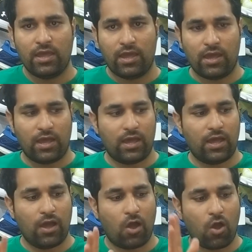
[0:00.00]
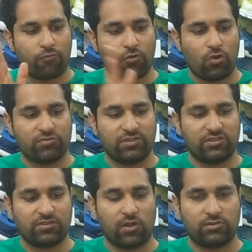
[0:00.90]
Of course, this
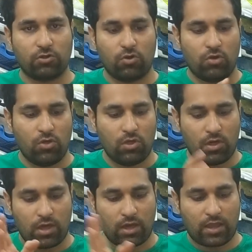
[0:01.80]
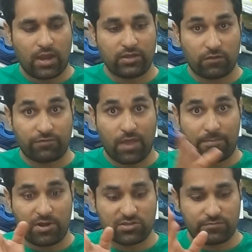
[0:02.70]
is also a kind of
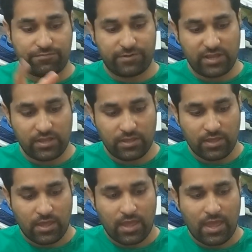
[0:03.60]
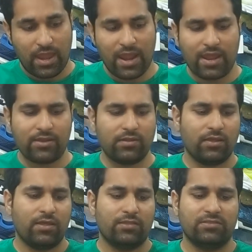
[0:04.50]
abrasion-free, and
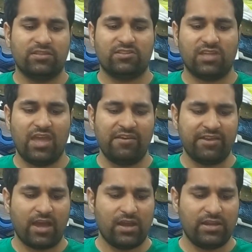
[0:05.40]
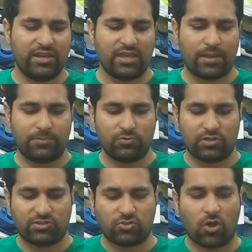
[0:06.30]
this area leading up to the
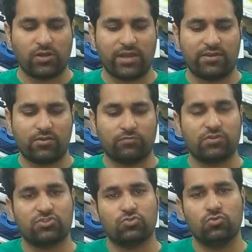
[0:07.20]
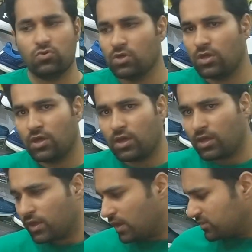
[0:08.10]
sock liner of the shoe.
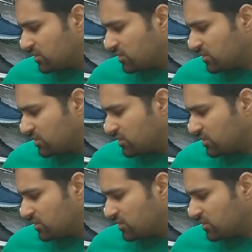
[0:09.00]
In